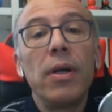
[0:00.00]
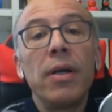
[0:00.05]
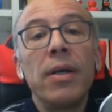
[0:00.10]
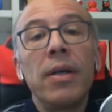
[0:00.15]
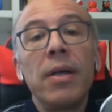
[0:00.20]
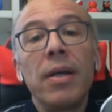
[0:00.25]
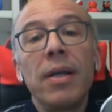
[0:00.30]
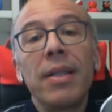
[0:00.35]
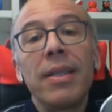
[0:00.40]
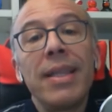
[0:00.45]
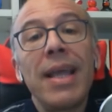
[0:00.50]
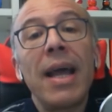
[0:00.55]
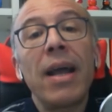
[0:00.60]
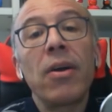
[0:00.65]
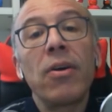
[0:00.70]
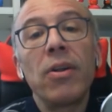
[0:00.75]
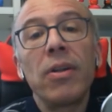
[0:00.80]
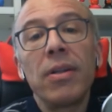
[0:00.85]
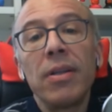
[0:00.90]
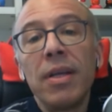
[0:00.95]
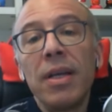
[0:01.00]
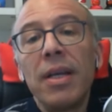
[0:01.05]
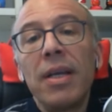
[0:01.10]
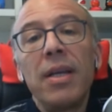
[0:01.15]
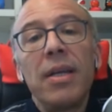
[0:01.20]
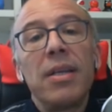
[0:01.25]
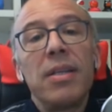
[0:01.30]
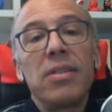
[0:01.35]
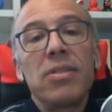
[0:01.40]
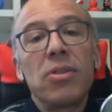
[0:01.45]
decal,
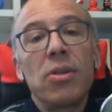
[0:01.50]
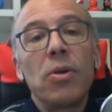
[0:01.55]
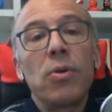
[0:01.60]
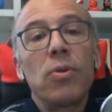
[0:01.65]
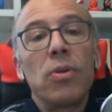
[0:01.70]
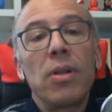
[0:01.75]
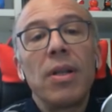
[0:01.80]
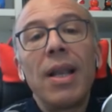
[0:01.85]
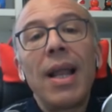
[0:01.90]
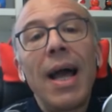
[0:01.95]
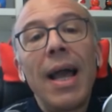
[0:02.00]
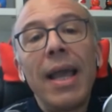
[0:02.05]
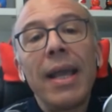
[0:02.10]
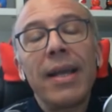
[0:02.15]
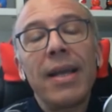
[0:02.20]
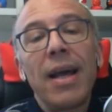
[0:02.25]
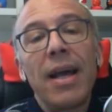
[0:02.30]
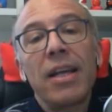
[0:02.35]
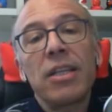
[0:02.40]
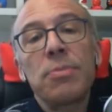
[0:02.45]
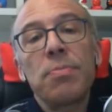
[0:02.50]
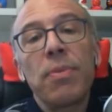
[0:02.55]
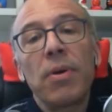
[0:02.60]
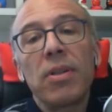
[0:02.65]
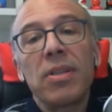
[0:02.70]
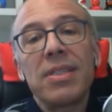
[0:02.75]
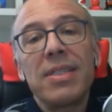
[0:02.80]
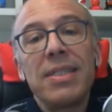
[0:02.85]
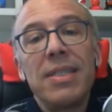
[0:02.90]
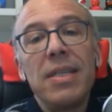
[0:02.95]
so like
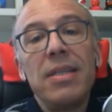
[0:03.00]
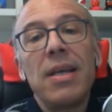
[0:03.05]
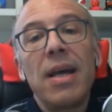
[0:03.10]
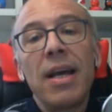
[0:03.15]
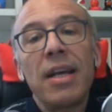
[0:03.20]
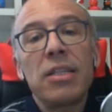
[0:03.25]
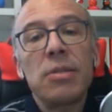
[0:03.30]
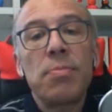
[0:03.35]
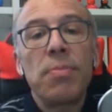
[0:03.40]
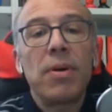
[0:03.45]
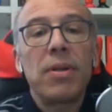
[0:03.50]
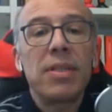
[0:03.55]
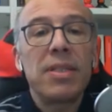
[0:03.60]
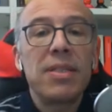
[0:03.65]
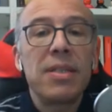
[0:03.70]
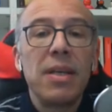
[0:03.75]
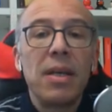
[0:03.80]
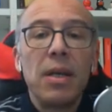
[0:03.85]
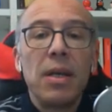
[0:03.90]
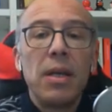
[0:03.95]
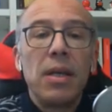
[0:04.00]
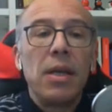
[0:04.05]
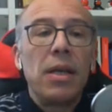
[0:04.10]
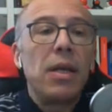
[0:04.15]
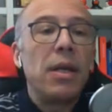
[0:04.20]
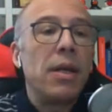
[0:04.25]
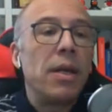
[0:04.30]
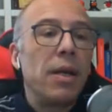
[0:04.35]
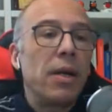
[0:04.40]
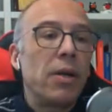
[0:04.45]
export C exports
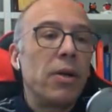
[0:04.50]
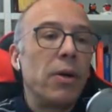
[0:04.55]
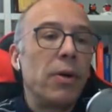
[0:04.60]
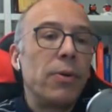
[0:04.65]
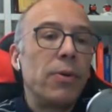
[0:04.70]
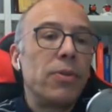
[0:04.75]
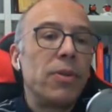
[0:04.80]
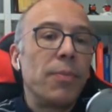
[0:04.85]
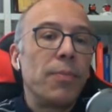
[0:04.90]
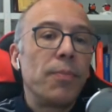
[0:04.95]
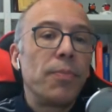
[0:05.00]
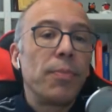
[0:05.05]
code.